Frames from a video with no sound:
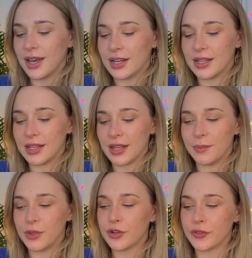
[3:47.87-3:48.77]
and a
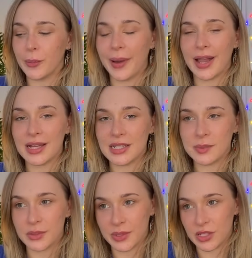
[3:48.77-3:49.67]
beautiful balance
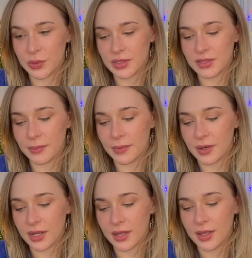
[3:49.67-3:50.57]
between you and
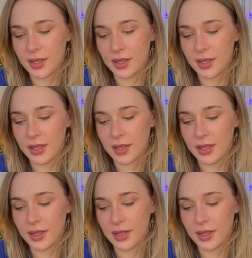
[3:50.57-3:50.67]
somebody.